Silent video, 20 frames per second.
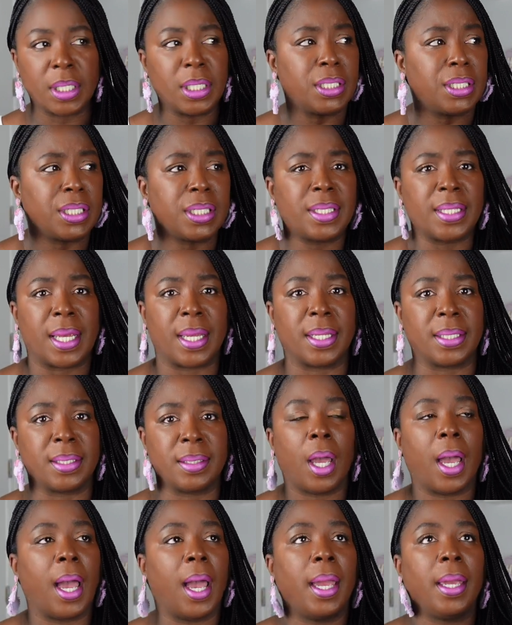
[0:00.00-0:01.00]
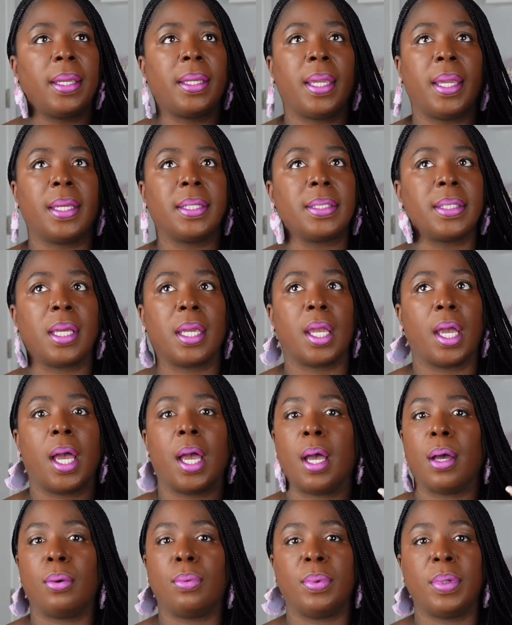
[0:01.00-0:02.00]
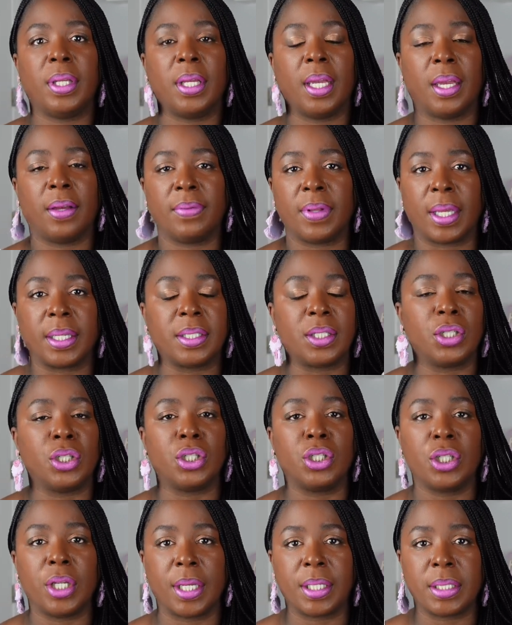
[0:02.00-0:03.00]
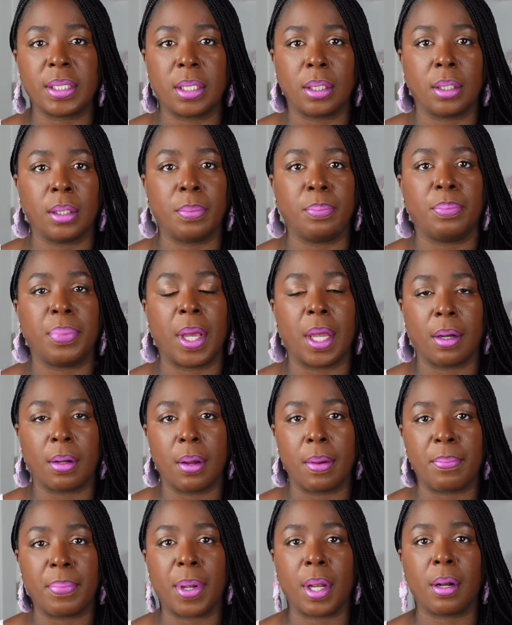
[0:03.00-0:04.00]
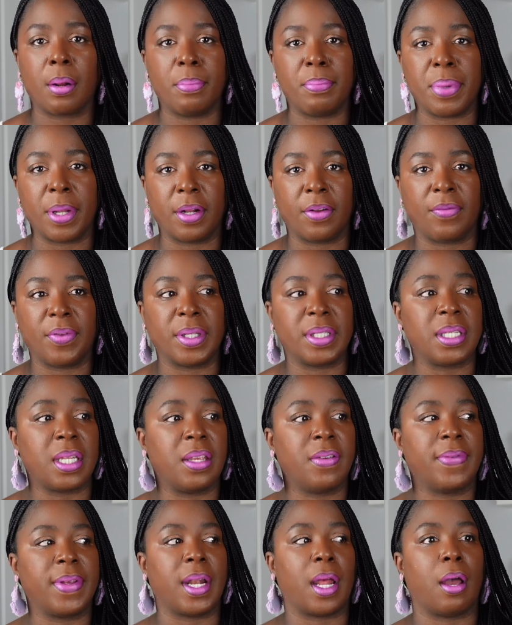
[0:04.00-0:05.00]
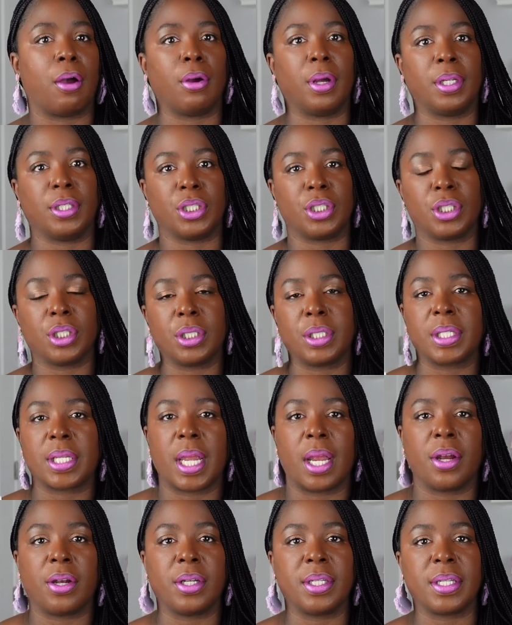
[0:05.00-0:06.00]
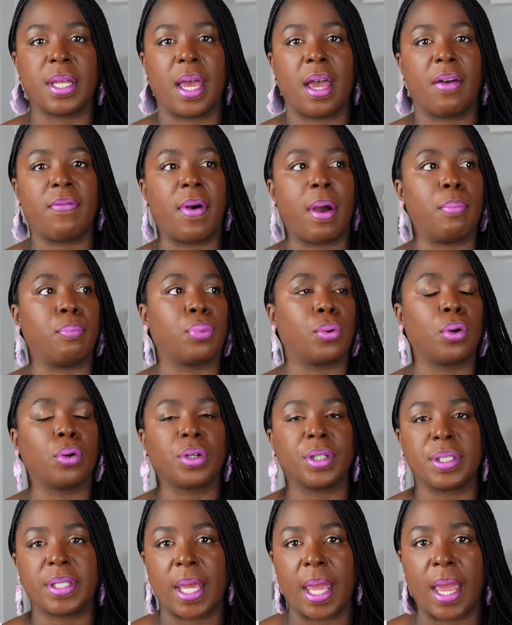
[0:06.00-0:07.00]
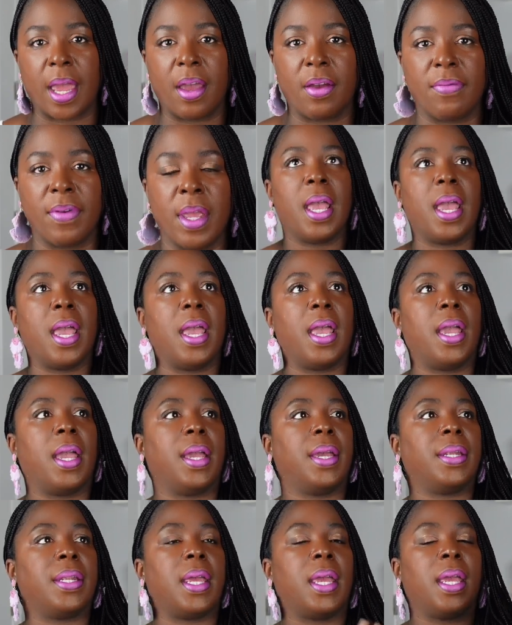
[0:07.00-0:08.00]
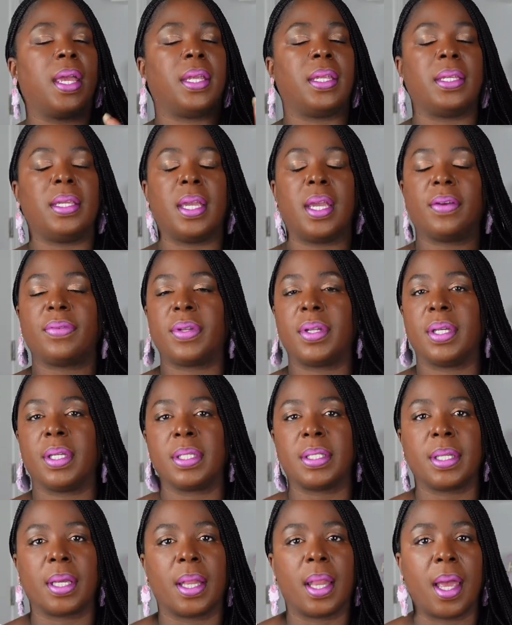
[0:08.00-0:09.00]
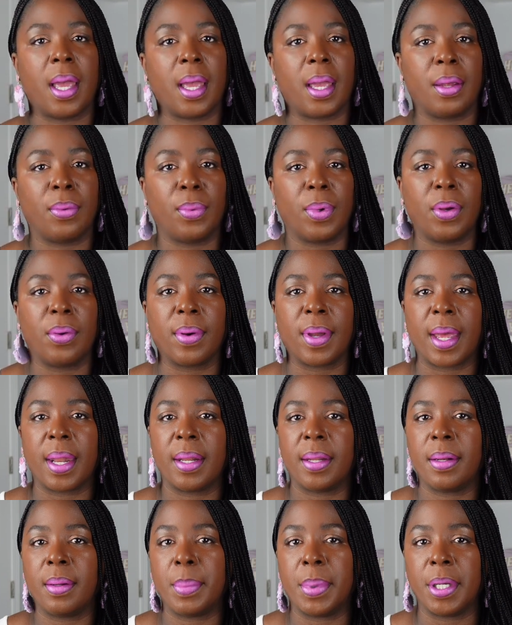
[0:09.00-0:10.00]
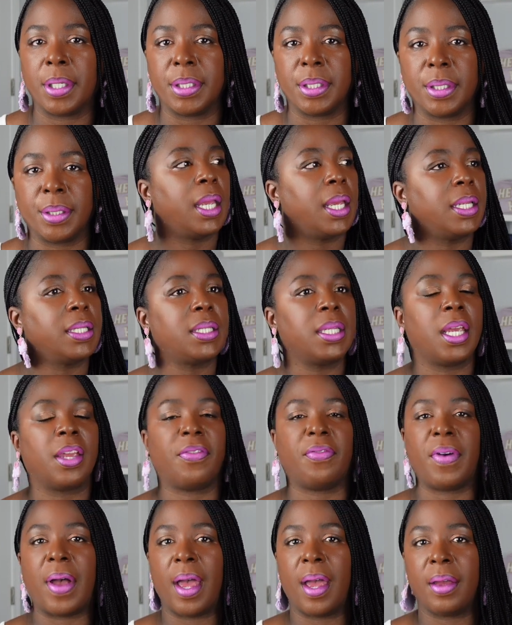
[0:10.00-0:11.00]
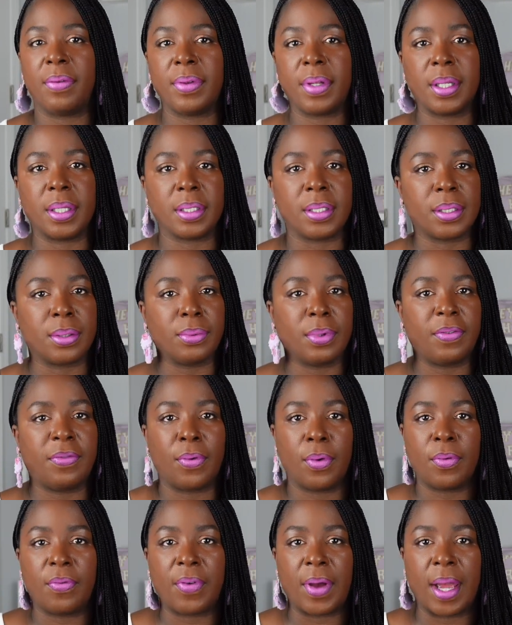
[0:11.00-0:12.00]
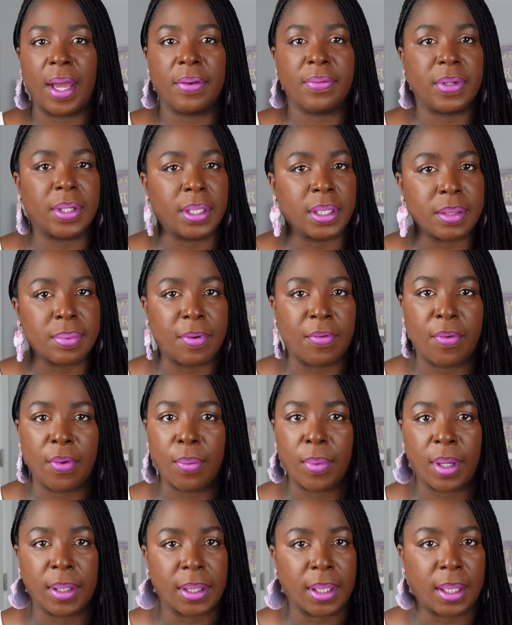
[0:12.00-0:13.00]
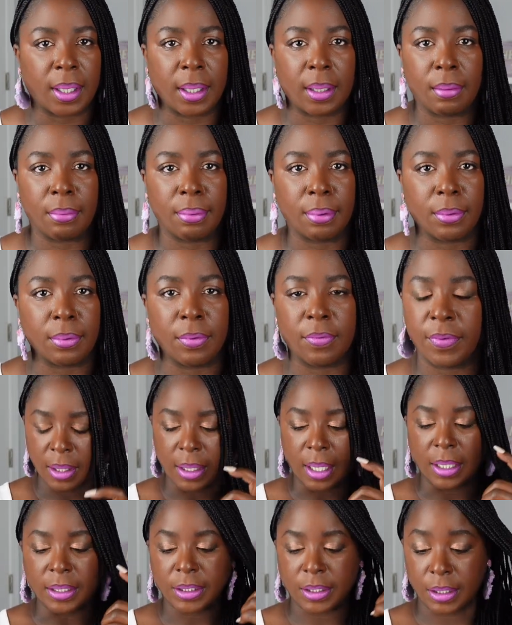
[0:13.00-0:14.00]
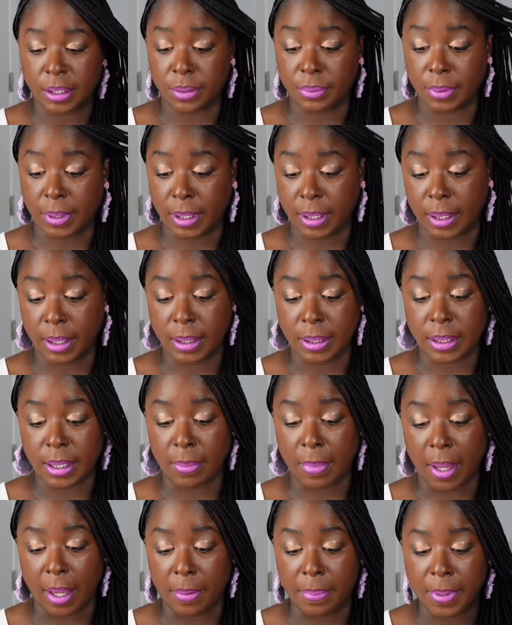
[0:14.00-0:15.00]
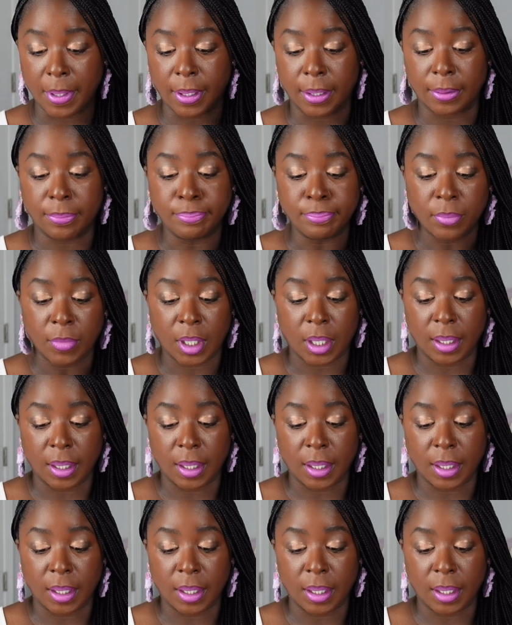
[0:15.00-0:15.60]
It just does. I can't tell you how we have like suggested better and better benefits. Even our insurance carriers have, our brokers have, and year after year's decline, we don't got it in the budget. It takes 5 years, three, four, 5 years before one thing get approved. That's just ridiculous in my opinion.